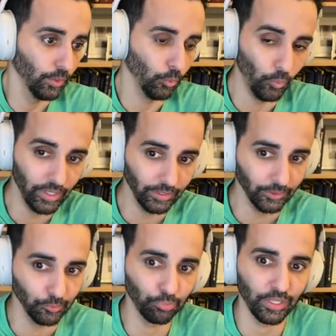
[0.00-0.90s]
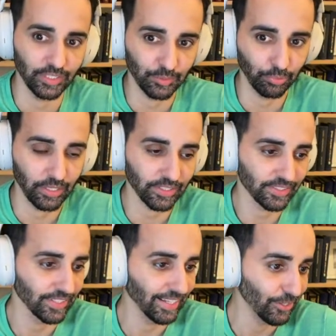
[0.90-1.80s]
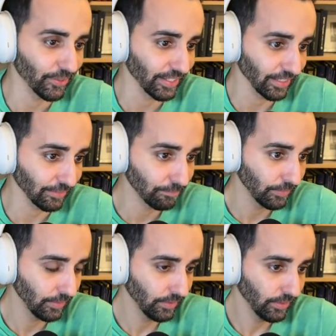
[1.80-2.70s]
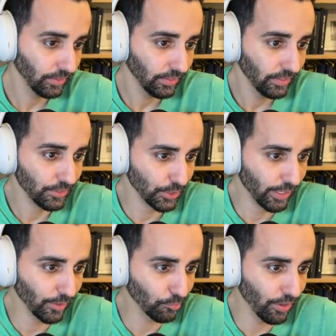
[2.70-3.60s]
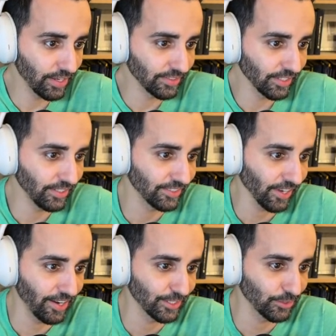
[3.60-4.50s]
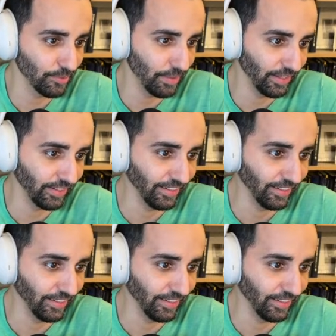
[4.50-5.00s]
Will plus plus. Oh yeah, generic brand Psionic Squidman.